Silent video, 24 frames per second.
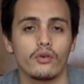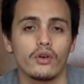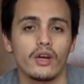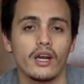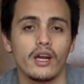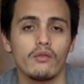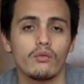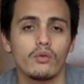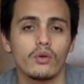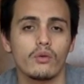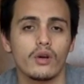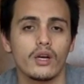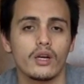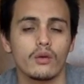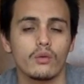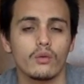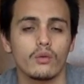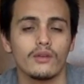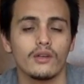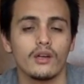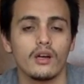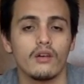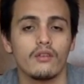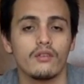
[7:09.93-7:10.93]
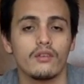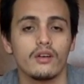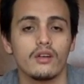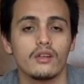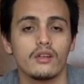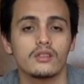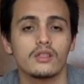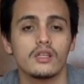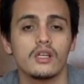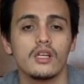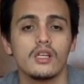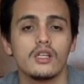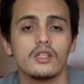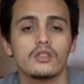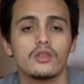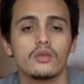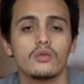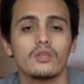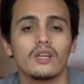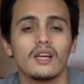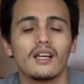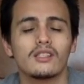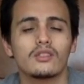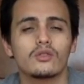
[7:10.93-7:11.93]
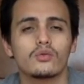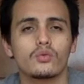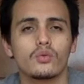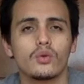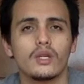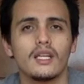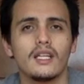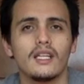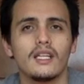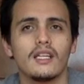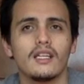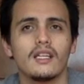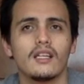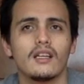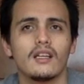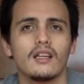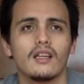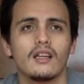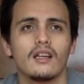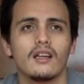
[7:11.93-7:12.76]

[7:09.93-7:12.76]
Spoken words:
every one of us. So that's really